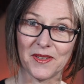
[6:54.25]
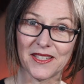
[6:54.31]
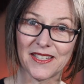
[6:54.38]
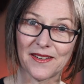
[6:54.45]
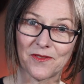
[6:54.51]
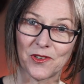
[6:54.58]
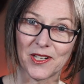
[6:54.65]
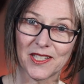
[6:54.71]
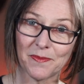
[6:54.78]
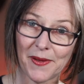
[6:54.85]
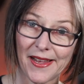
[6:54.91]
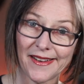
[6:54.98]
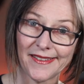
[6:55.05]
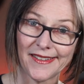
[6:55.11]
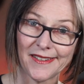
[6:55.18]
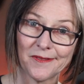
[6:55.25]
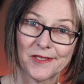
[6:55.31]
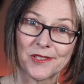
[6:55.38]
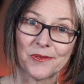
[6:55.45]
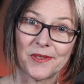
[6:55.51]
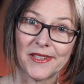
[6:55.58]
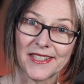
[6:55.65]
that's ever expanding,
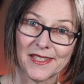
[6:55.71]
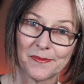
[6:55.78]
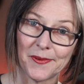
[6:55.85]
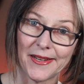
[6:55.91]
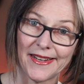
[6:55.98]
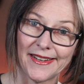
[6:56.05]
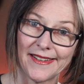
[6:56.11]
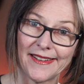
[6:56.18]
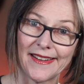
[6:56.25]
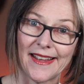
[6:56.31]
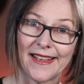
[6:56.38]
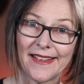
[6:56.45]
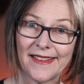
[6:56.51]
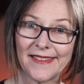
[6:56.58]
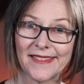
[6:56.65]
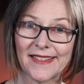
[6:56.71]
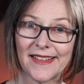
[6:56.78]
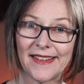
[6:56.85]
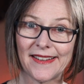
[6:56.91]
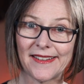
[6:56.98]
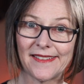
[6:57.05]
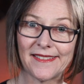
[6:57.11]
which we'll explain as
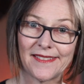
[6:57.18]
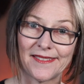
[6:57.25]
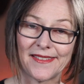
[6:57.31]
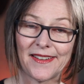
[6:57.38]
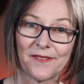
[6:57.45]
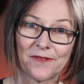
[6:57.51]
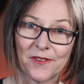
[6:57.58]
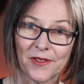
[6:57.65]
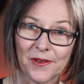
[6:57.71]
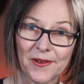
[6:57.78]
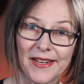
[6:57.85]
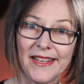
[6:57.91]
I get further